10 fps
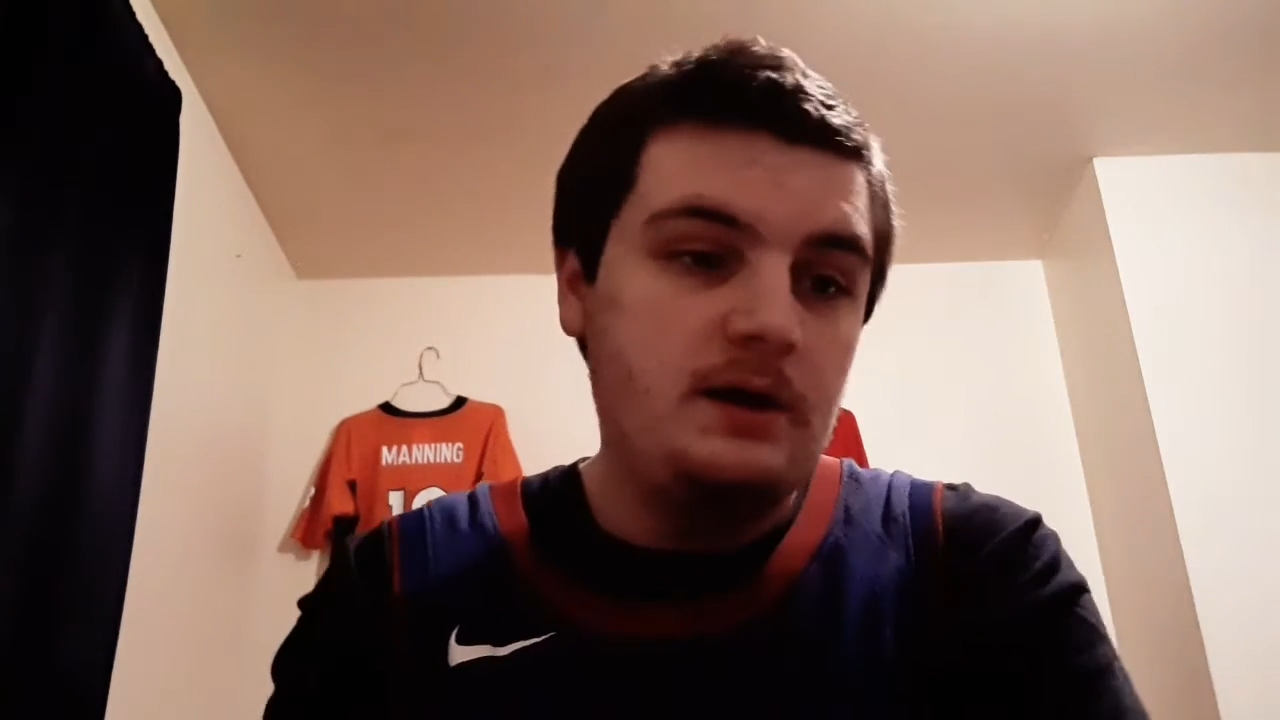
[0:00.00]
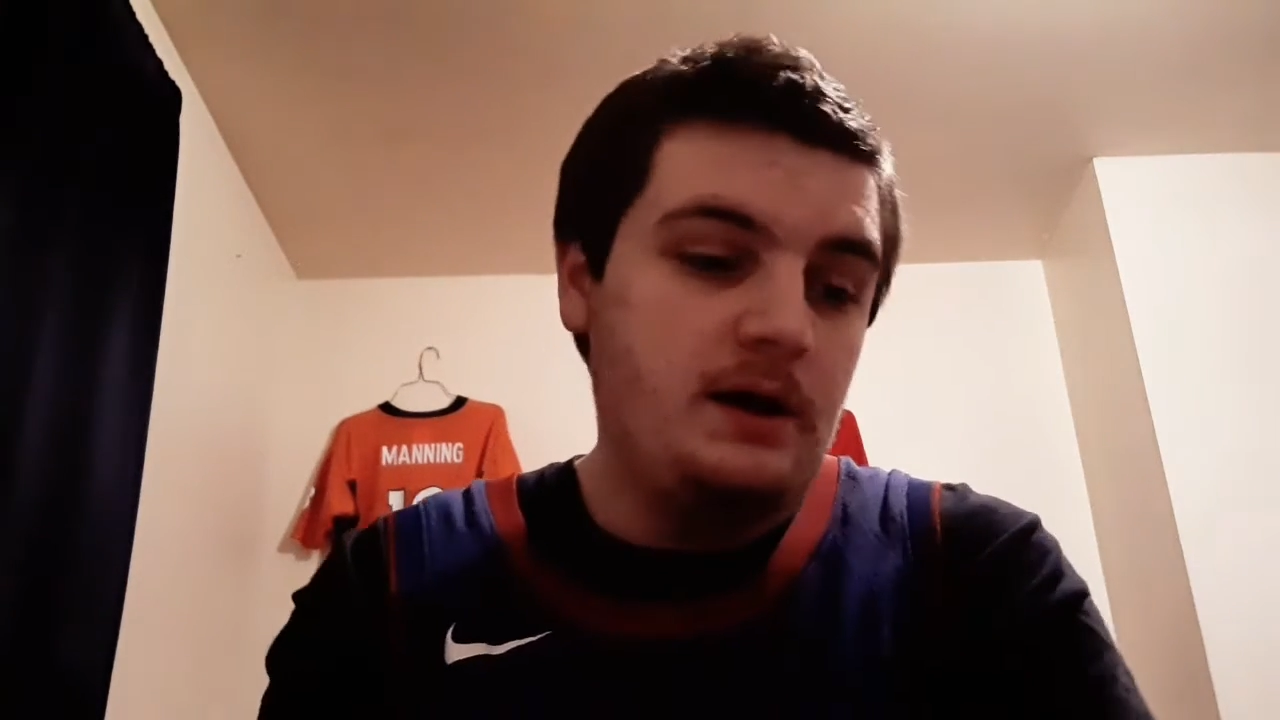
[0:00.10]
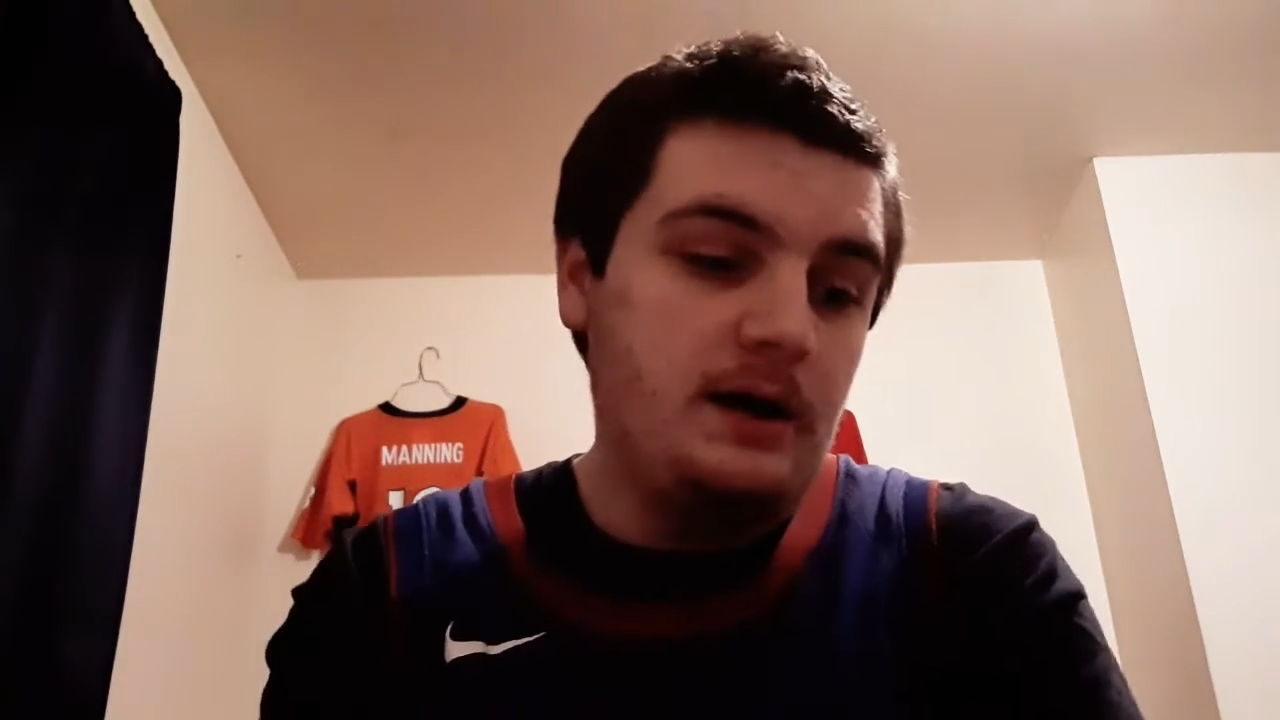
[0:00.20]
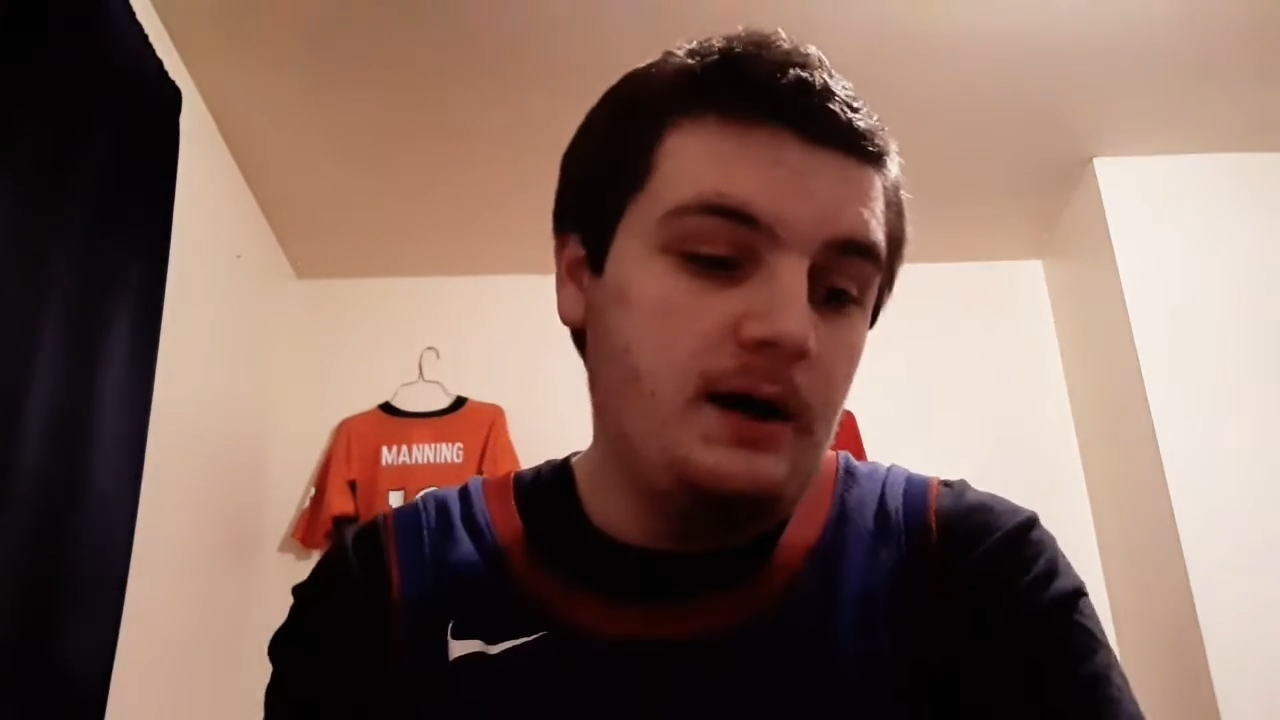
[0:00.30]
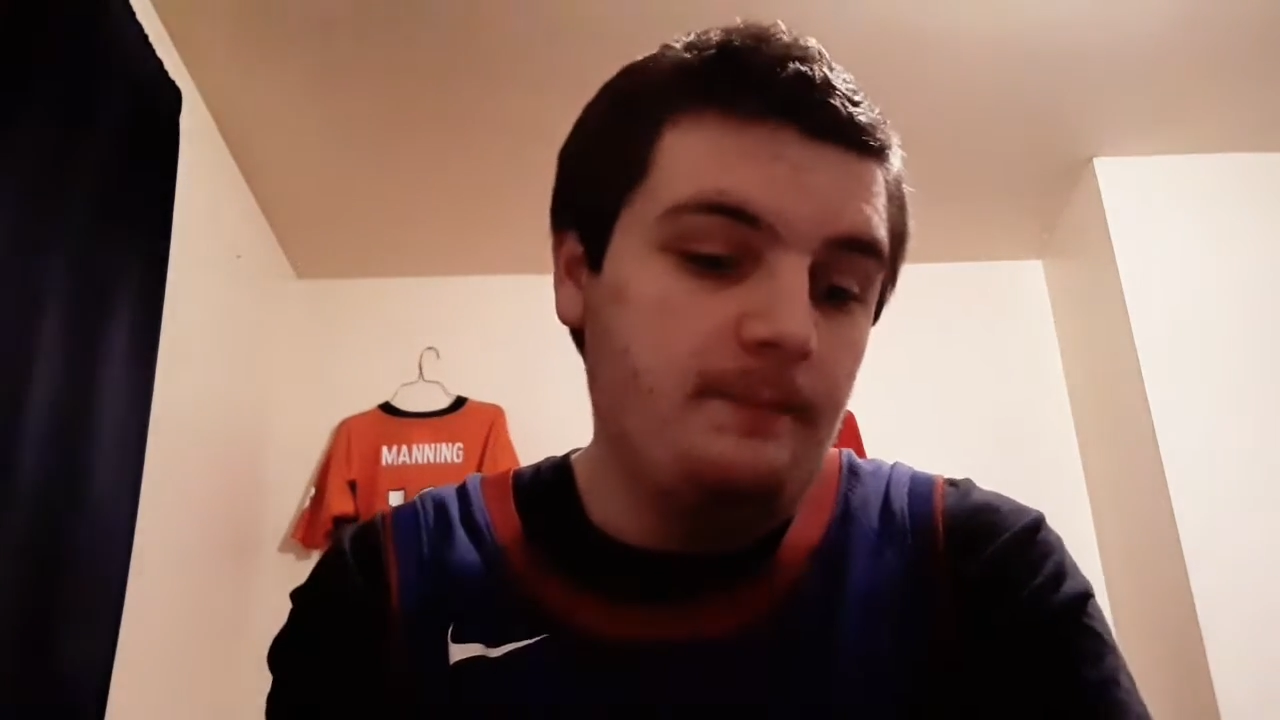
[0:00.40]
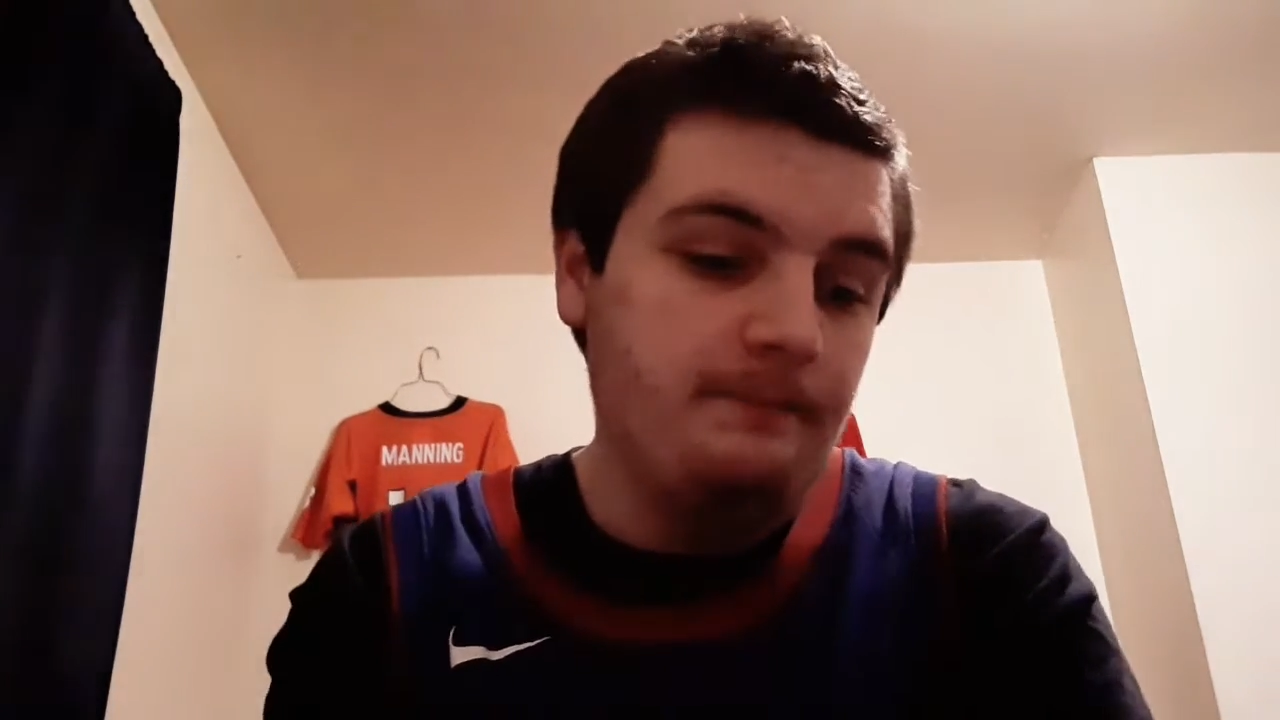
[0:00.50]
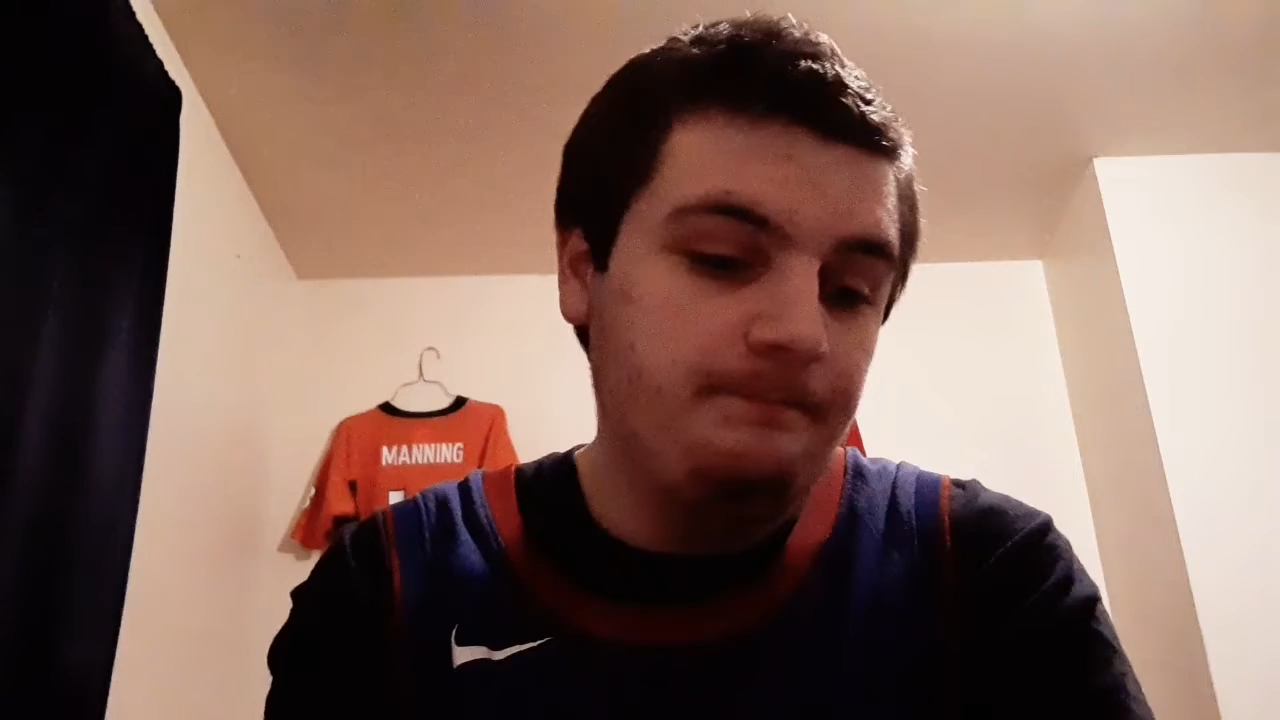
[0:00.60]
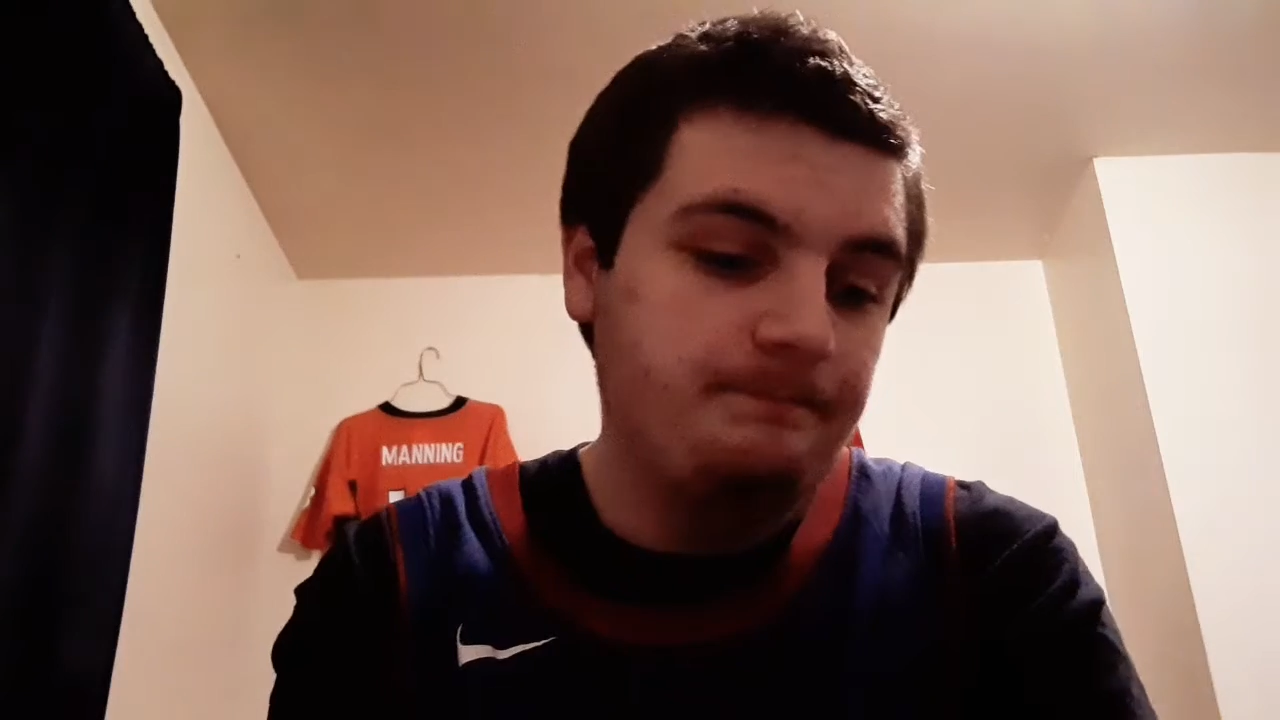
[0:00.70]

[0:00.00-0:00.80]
I